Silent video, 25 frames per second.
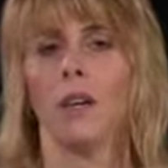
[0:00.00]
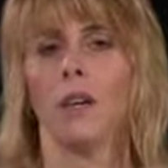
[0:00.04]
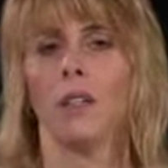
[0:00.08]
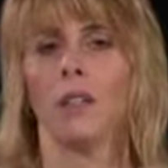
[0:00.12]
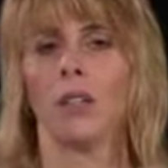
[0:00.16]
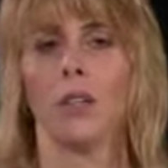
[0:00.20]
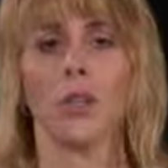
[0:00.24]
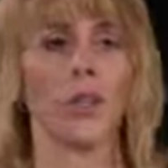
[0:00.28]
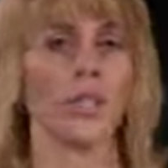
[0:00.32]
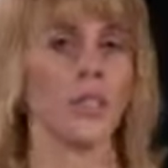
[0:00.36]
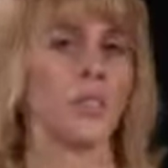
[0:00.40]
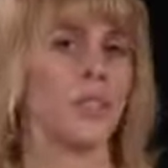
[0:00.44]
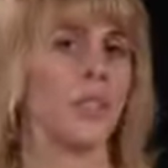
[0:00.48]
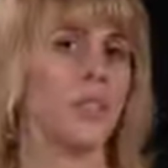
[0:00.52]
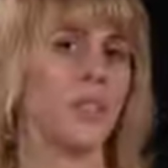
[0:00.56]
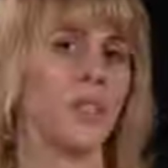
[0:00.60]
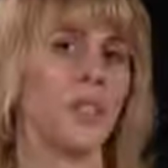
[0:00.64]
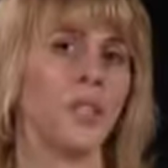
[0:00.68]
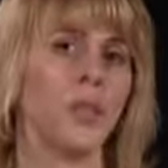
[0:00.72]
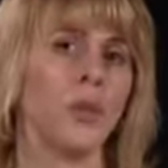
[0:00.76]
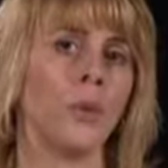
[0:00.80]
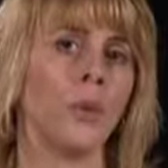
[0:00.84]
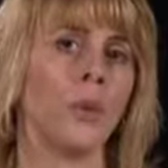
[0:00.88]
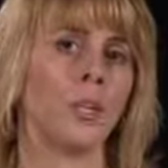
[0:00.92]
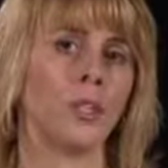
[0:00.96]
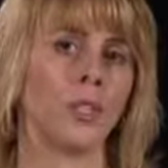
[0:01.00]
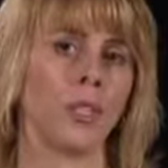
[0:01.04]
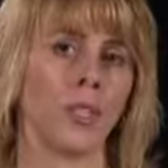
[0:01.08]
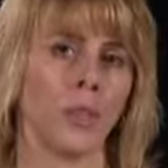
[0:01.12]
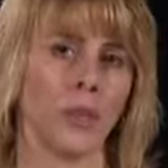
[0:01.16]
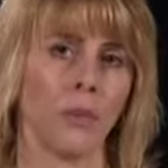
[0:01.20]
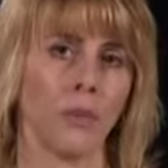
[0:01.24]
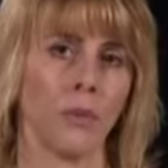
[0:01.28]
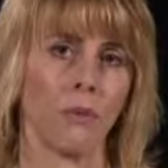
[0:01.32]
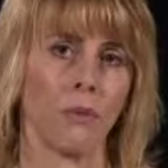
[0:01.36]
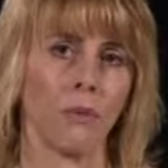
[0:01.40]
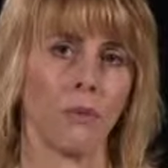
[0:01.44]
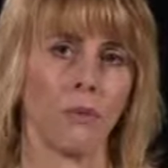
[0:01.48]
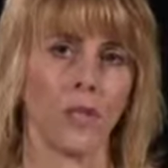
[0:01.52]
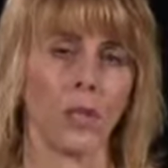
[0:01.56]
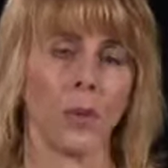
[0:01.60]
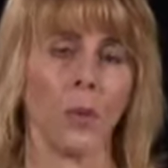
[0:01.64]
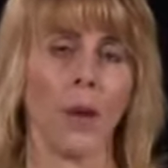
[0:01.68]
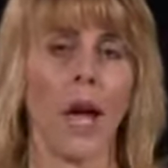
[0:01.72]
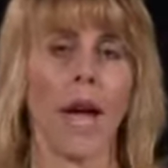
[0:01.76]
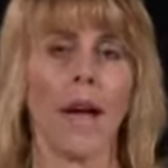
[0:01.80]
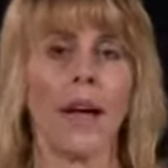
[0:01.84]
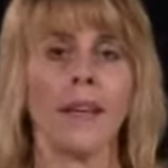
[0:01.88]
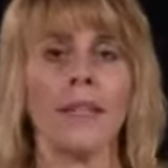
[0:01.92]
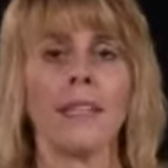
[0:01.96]
So this is a new issue.
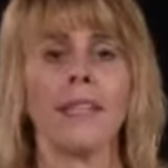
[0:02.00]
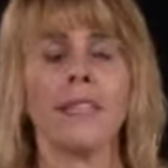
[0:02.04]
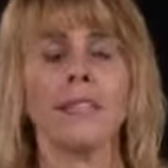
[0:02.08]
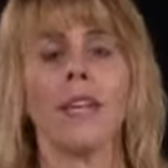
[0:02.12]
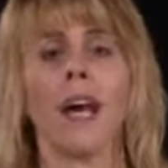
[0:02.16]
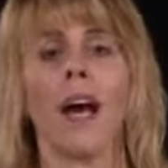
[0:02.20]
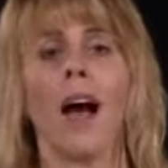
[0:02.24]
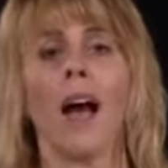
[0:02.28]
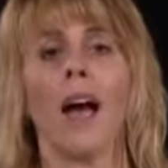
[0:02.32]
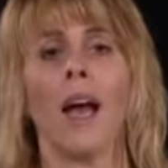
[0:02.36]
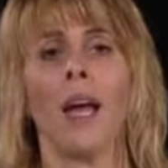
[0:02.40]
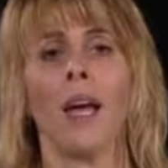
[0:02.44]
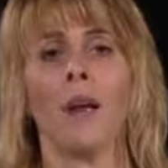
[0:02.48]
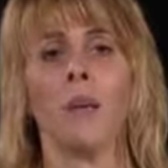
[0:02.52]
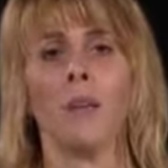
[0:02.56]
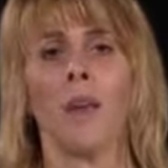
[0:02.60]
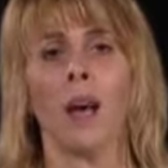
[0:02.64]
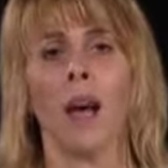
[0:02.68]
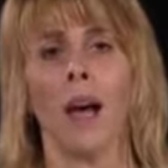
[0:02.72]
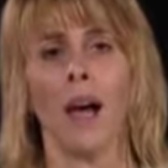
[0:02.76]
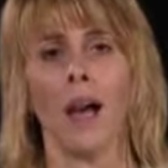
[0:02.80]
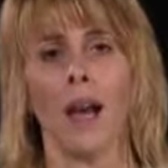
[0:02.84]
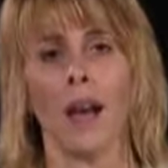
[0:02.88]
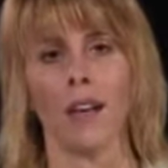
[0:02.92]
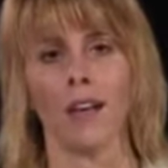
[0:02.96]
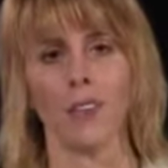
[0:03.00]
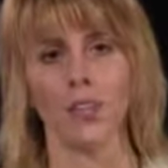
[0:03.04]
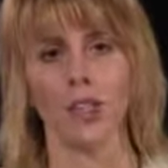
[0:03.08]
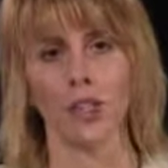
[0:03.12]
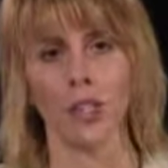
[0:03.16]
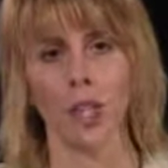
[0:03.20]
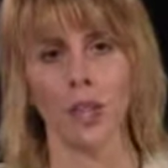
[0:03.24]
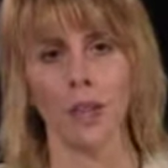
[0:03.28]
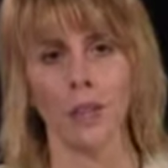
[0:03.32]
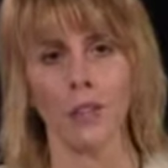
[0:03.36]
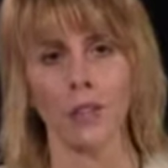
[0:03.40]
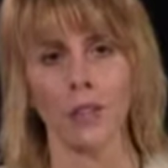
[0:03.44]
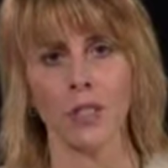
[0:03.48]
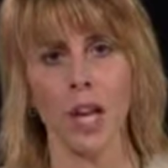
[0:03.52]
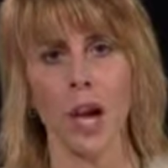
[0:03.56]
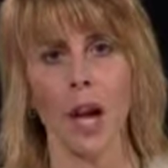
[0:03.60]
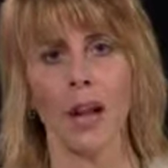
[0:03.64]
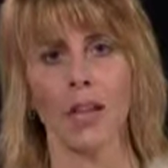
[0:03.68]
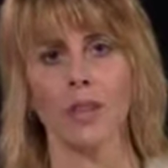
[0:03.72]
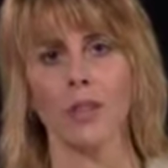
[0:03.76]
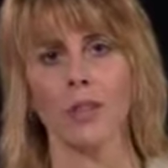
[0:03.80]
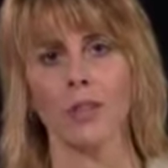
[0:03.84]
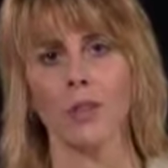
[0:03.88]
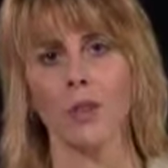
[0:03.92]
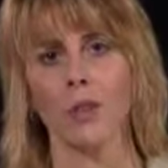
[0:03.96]
So anytime a share of
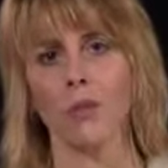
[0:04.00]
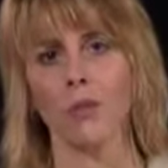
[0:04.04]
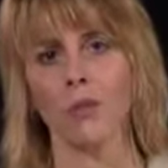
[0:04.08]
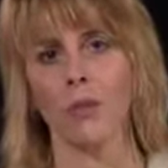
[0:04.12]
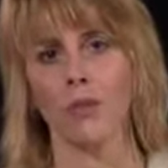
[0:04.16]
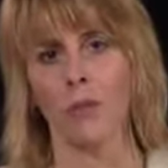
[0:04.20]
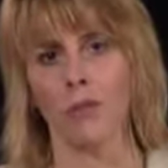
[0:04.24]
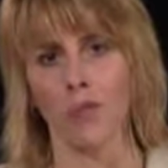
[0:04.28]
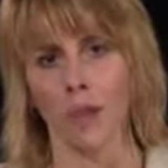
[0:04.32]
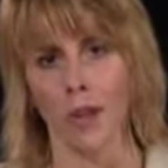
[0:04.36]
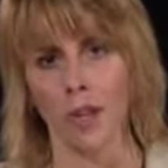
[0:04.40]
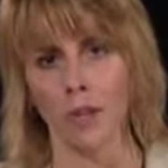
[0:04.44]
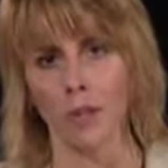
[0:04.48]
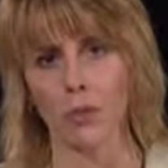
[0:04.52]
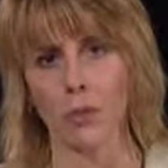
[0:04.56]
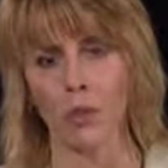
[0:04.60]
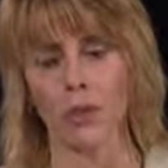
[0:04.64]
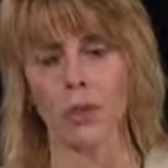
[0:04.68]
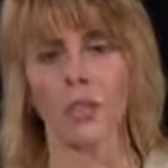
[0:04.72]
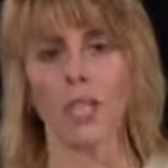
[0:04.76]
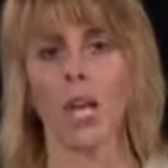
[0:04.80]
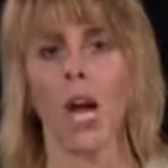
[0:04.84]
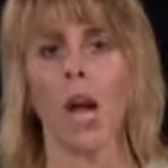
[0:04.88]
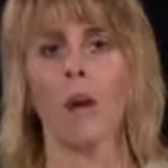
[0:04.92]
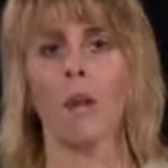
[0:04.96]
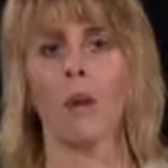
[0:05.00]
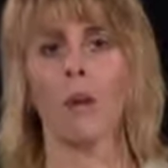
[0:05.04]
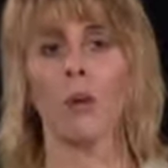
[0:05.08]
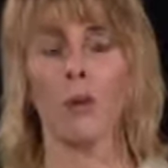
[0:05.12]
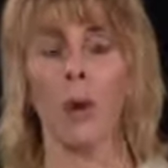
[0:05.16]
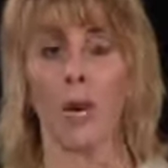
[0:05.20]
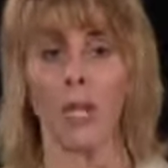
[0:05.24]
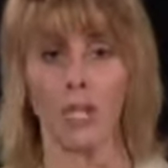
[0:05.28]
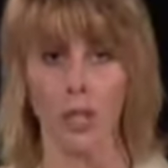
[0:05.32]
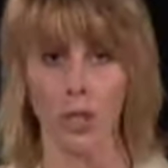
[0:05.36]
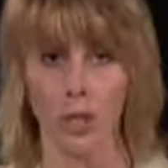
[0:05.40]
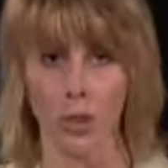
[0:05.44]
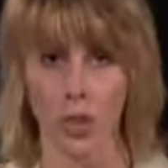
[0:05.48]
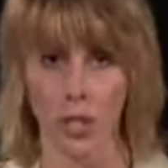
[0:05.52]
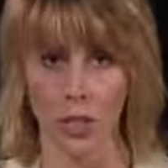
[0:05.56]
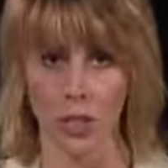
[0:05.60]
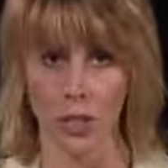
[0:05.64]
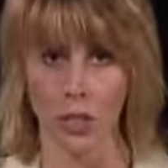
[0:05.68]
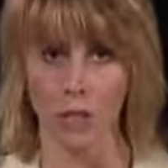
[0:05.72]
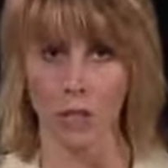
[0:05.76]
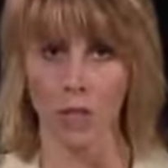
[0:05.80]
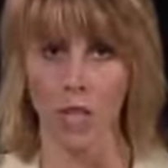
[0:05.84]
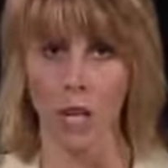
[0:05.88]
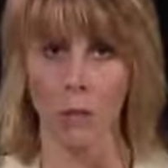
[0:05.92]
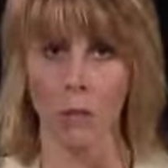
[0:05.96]
stock is sold for the very first time, a
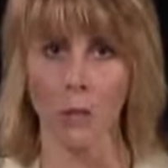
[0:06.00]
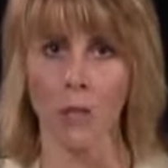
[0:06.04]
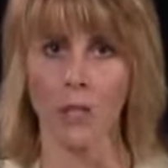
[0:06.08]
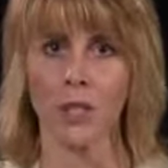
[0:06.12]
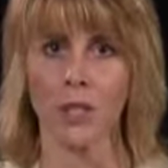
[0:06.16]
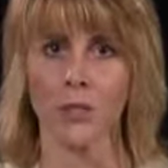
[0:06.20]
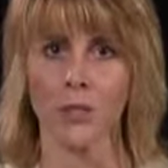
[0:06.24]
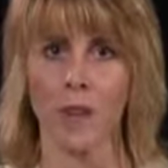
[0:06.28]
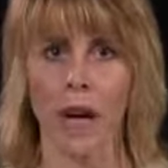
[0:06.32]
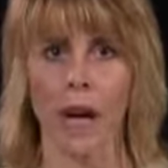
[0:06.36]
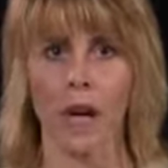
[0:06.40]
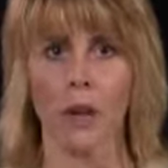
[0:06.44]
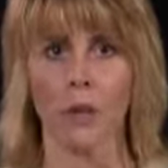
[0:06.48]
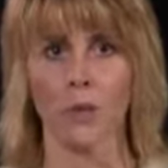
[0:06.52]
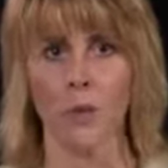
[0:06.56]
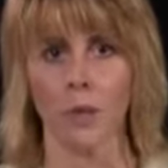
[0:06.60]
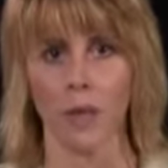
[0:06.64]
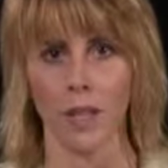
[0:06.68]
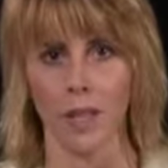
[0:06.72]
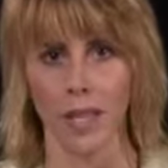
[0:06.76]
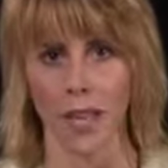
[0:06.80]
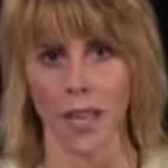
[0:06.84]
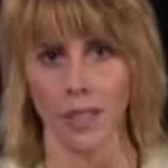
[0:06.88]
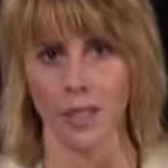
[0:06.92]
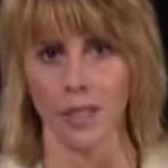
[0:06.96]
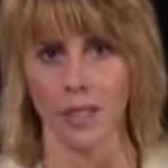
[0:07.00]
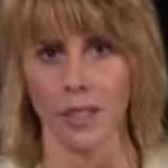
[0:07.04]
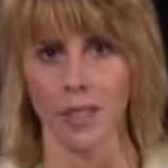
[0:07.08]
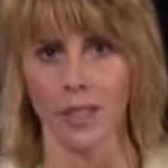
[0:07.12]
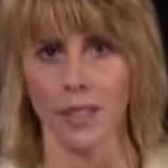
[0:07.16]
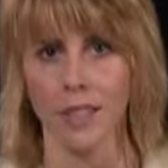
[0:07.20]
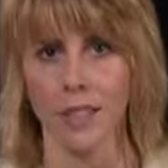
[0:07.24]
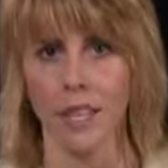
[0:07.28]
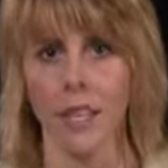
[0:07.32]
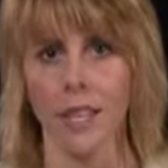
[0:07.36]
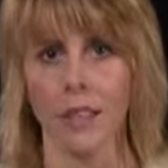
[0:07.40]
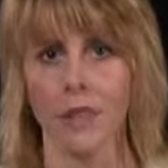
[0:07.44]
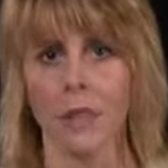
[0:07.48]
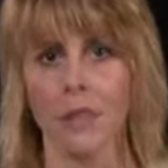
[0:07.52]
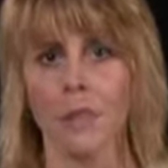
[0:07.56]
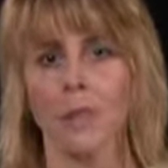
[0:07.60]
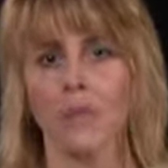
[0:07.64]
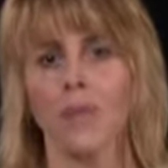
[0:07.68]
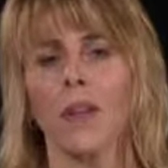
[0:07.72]
registration statement is filed with the SEC.